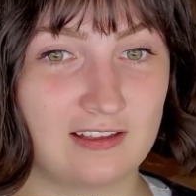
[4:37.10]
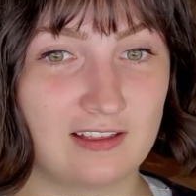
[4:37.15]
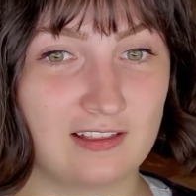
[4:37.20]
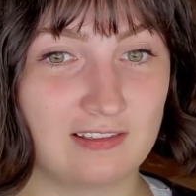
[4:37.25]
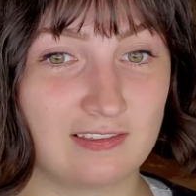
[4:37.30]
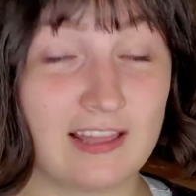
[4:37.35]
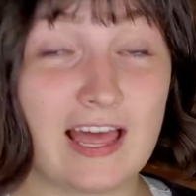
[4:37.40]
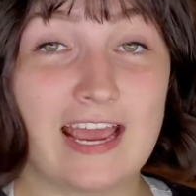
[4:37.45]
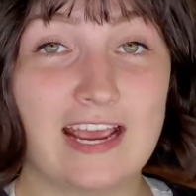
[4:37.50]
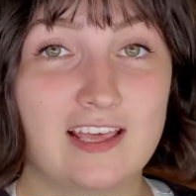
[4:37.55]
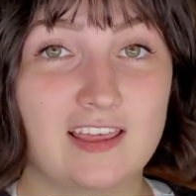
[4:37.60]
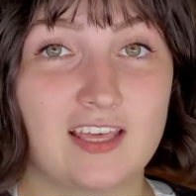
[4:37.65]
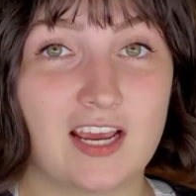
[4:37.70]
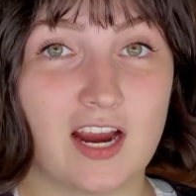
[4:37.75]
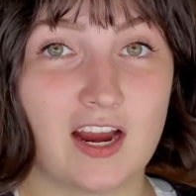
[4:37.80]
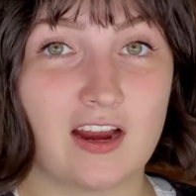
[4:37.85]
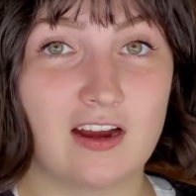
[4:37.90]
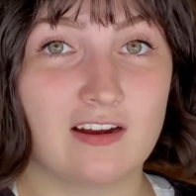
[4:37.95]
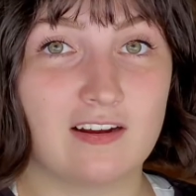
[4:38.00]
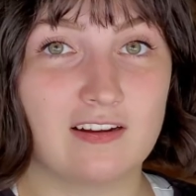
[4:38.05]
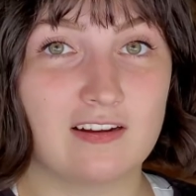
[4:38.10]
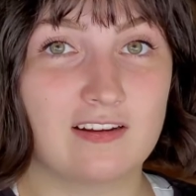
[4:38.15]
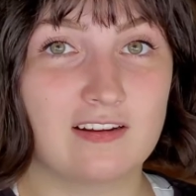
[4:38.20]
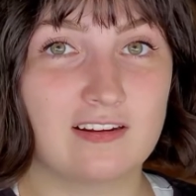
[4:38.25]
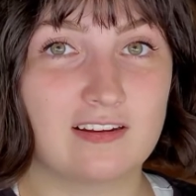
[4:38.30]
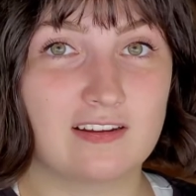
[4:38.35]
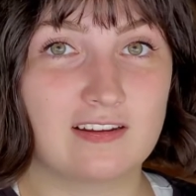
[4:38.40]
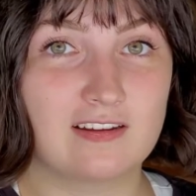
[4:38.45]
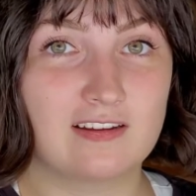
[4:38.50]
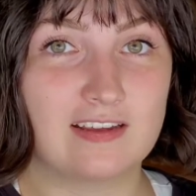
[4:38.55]
like they're
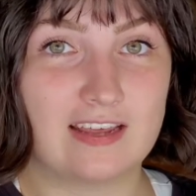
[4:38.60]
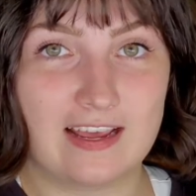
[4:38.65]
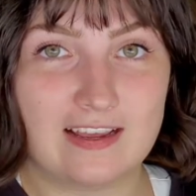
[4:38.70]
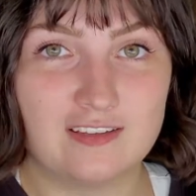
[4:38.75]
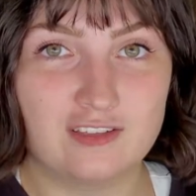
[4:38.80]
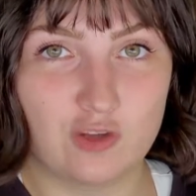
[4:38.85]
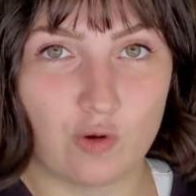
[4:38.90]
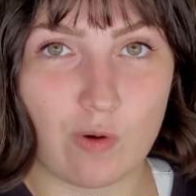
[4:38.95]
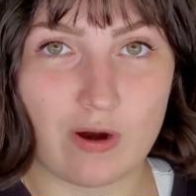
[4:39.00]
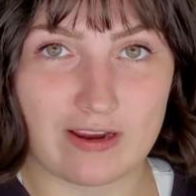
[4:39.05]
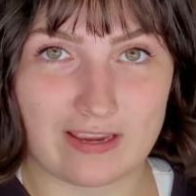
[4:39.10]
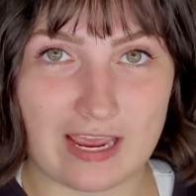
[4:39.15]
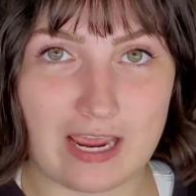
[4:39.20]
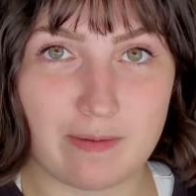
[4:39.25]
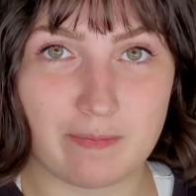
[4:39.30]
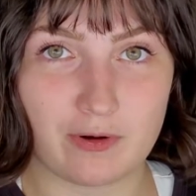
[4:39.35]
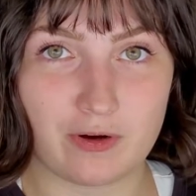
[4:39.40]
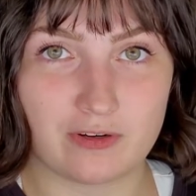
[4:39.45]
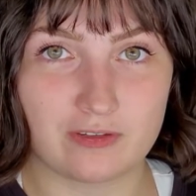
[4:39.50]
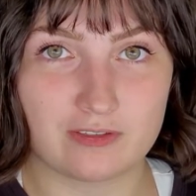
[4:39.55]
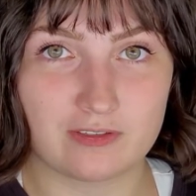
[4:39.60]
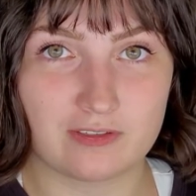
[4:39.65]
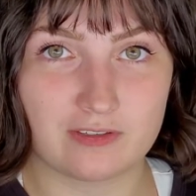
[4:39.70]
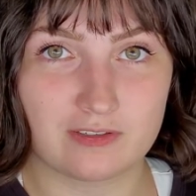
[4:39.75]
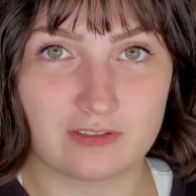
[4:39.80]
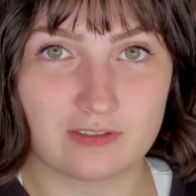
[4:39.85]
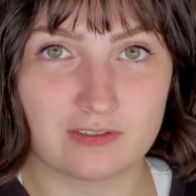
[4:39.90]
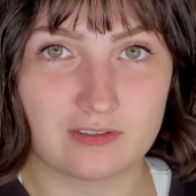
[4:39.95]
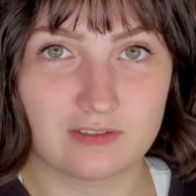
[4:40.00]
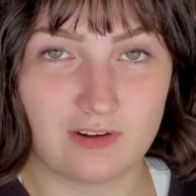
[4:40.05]
kids who are
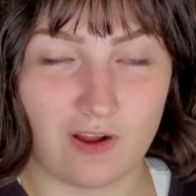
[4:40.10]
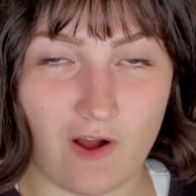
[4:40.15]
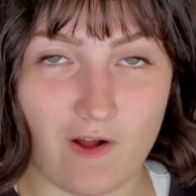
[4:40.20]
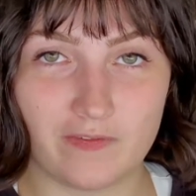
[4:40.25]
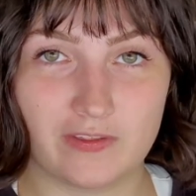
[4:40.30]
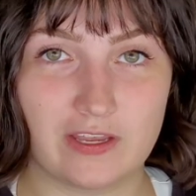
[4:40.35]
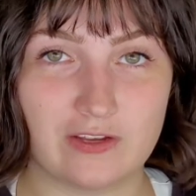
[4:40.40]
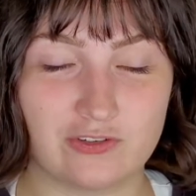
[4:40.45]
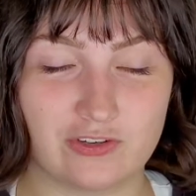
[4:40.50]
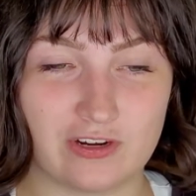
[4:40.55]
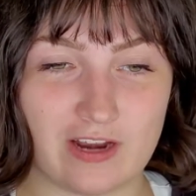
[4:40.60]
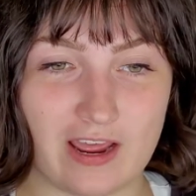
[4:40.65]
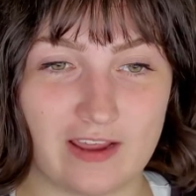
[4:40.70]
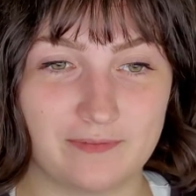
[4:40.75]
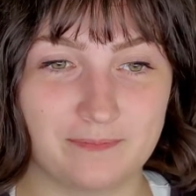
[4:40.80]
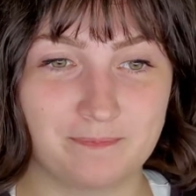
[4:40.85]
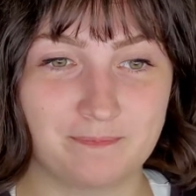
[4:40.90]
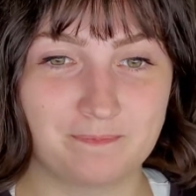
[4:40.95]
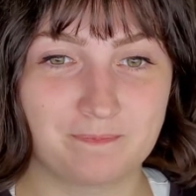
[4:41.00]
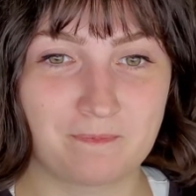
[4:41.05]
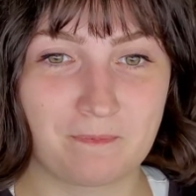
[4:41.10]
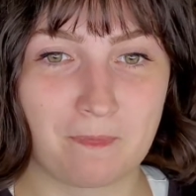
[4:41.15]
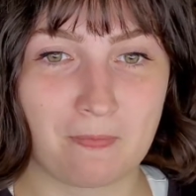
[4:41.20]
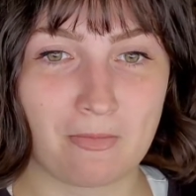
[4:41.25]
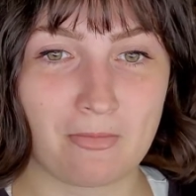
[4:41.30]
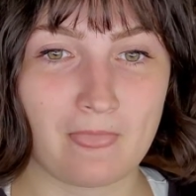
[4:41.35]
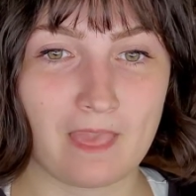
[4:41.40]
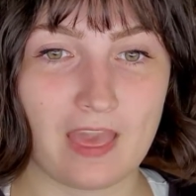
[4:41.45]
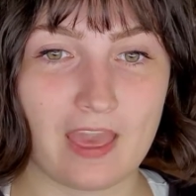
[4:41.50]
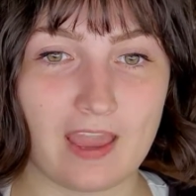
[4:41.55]
gamers on the internet.
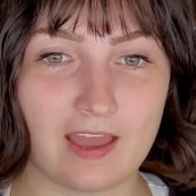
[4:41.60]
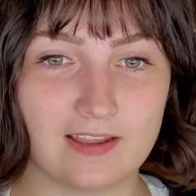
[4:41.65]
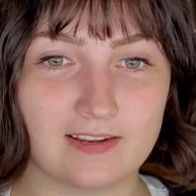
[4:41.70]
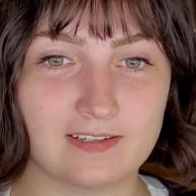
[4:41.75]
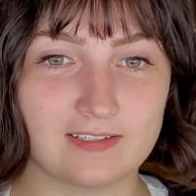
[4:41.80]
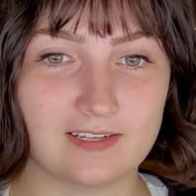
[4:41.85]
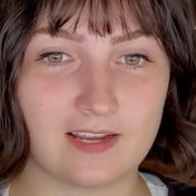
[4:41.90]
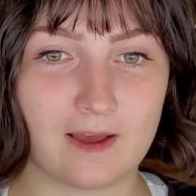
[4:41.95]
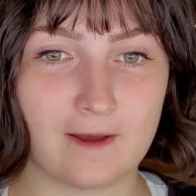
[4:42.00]
And